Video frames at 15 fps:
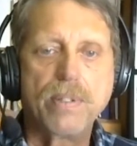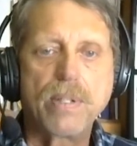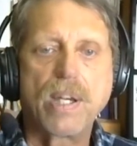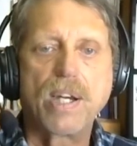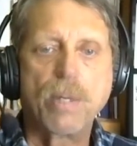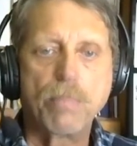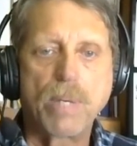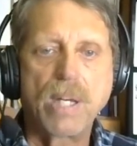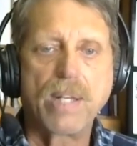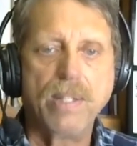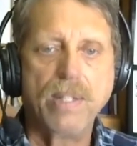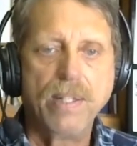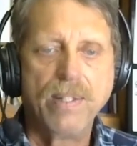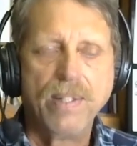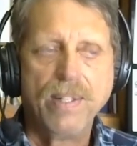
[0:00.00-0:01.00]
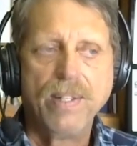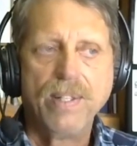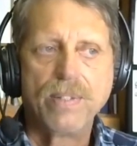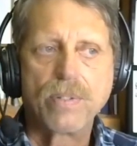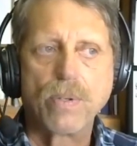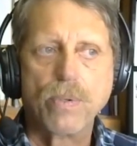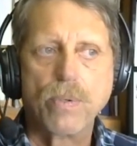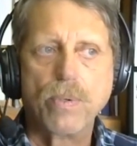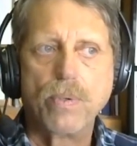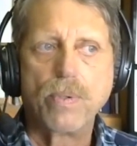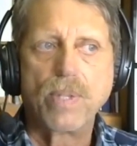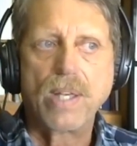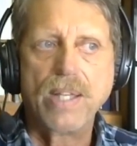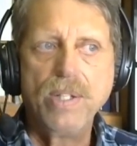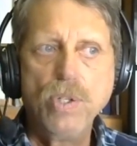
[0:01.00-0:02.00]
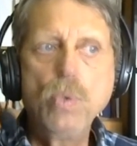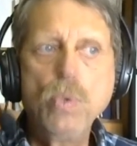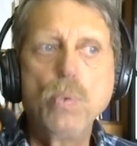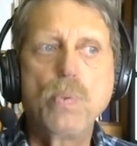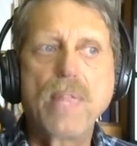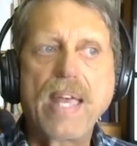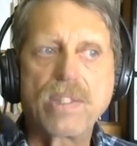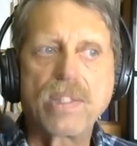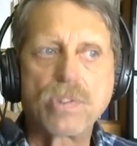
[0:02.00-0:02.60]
body. So I knew that's